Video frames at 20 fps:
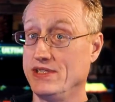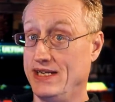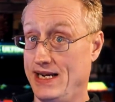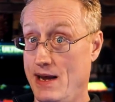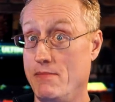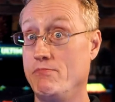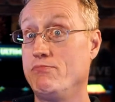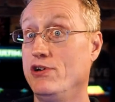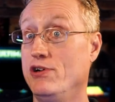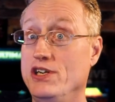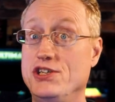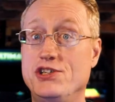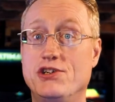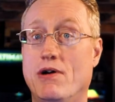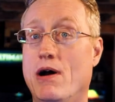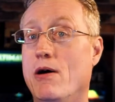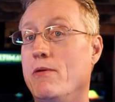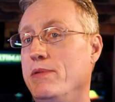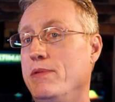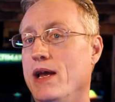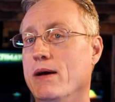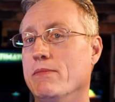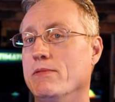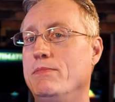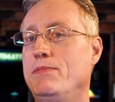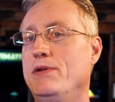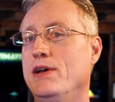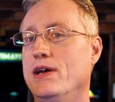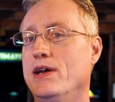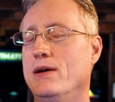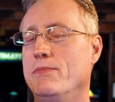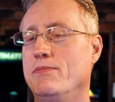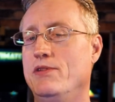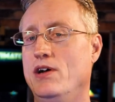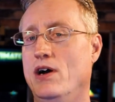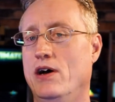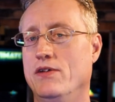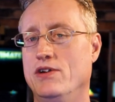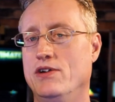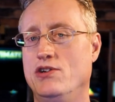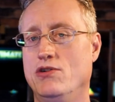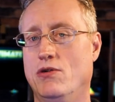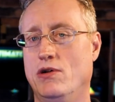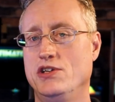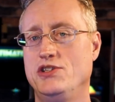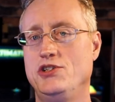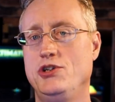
and I'm pretty sure sure I'll be able to pick up the other toys